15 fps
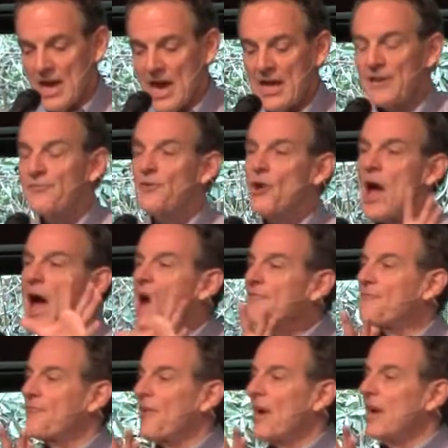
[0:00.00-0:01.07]
And if you
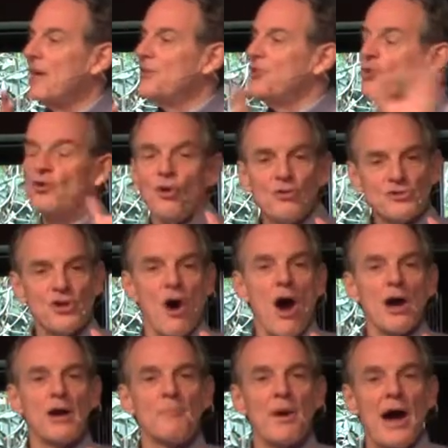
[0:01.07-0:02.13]
have faith, you don't
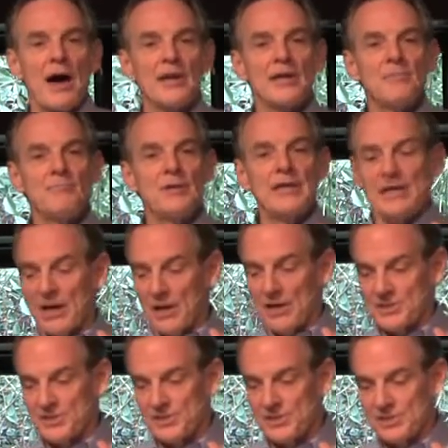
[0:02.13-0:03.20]
talk about it
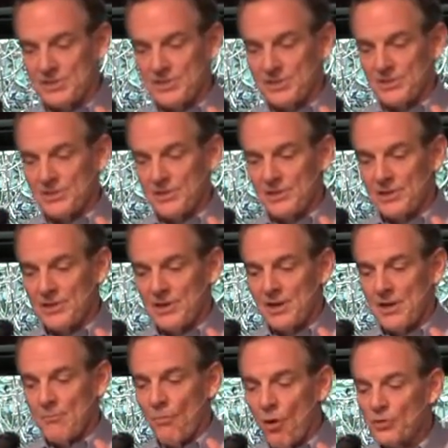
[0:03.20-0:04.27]
because
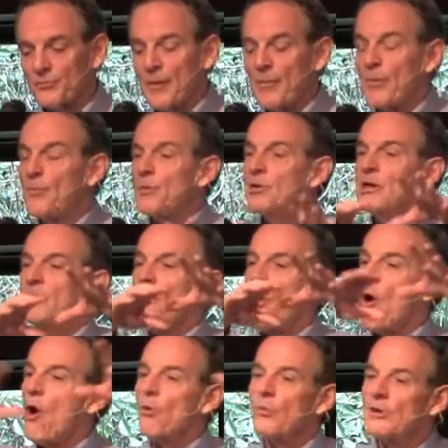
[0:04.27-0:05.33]
most people believe all